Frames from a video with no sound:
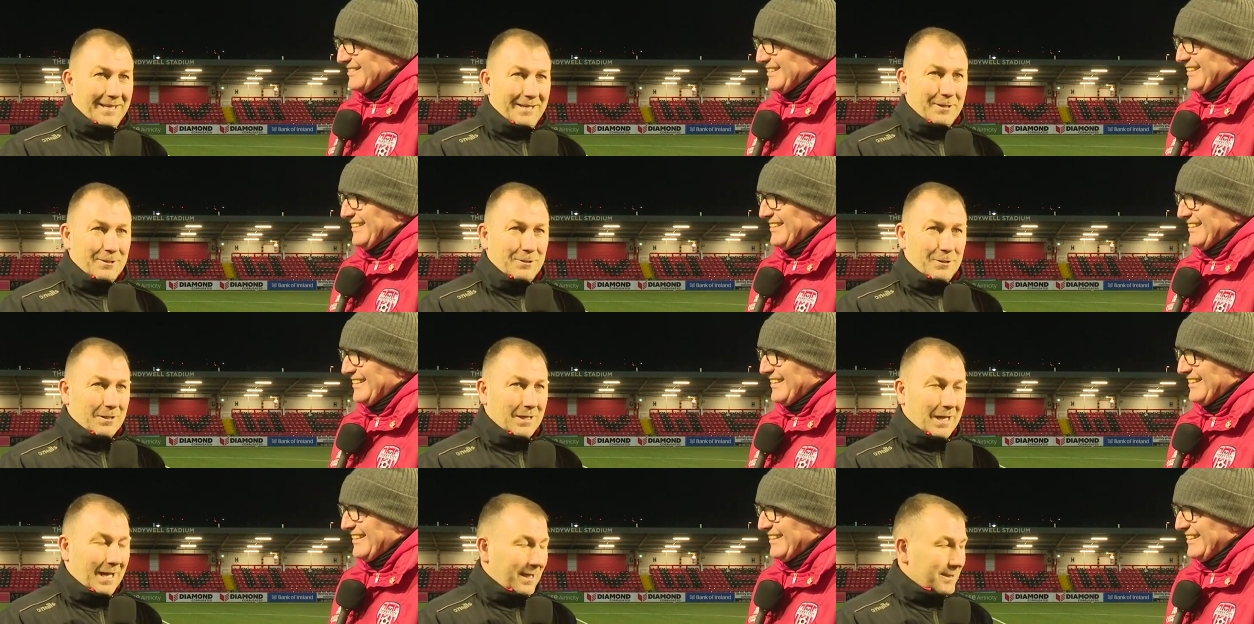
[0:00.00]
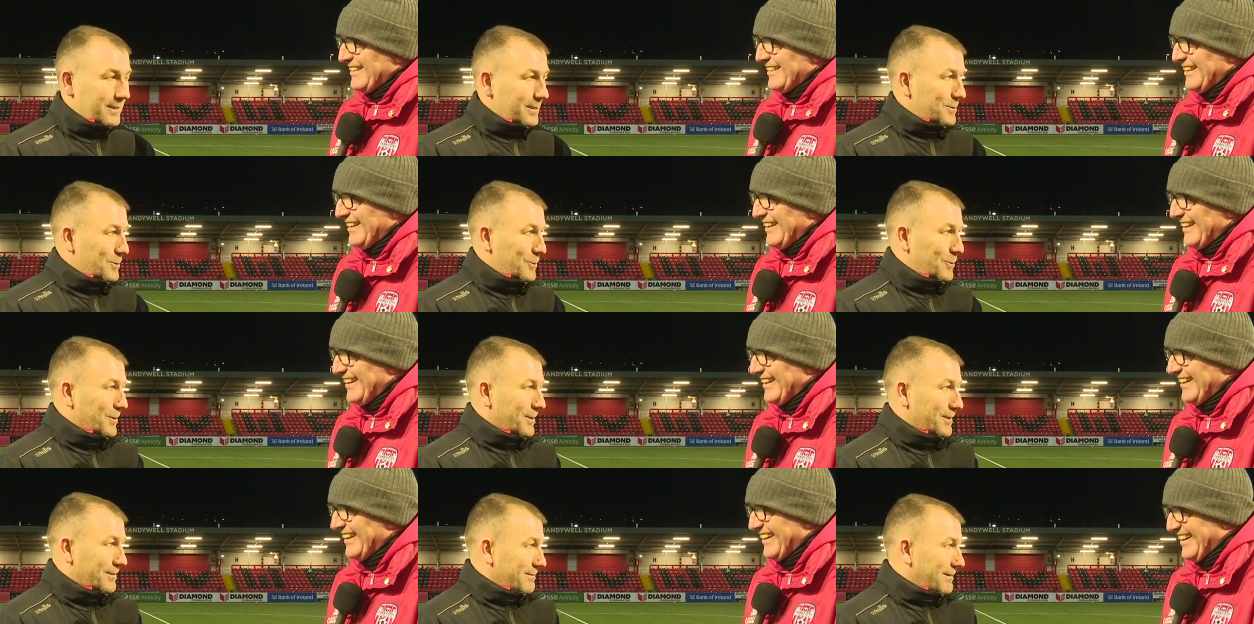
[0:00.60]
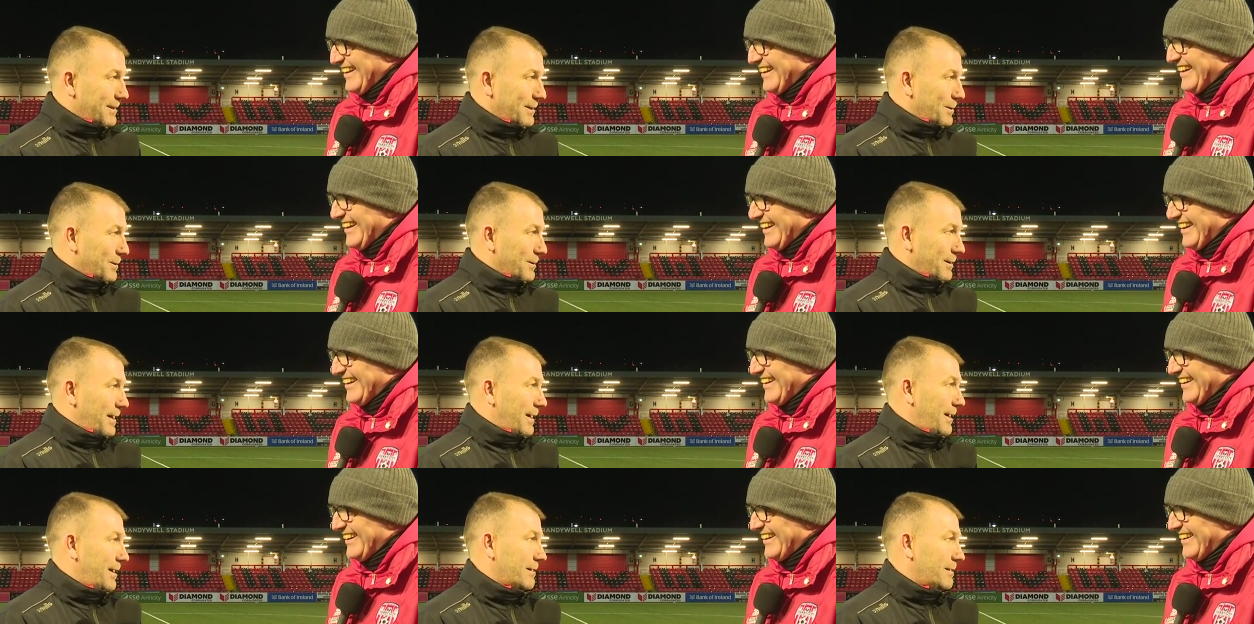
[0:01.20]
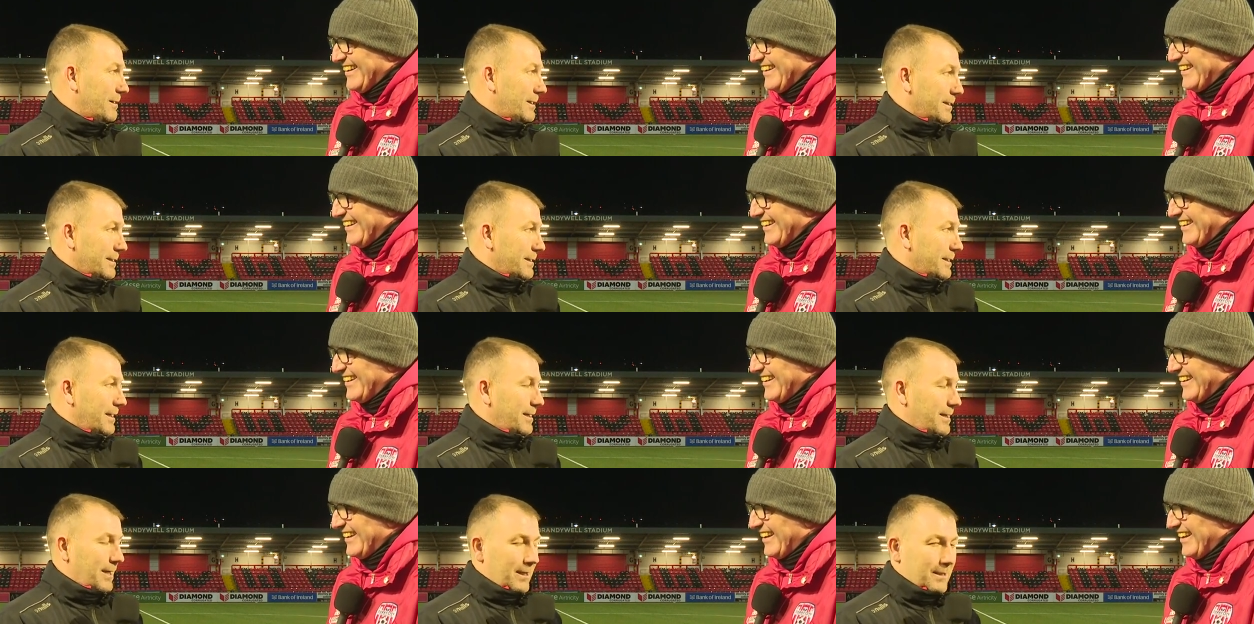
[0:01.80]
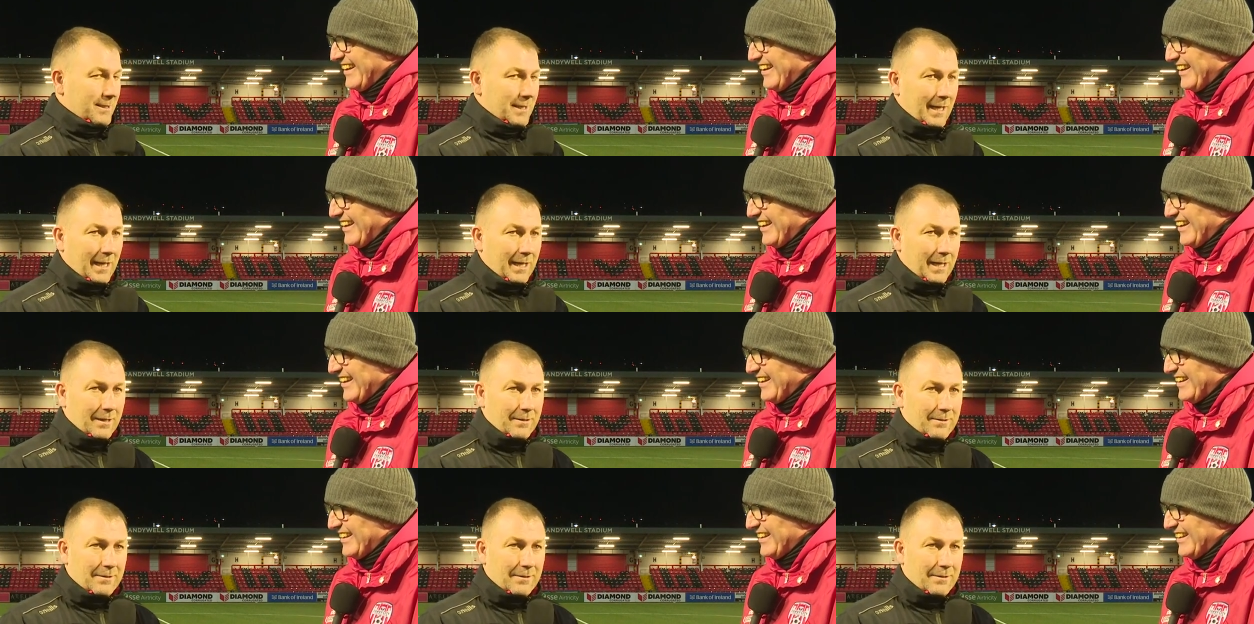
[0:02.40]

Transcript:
Speaker 1: you're just glad to score, you know, early and you, will take it.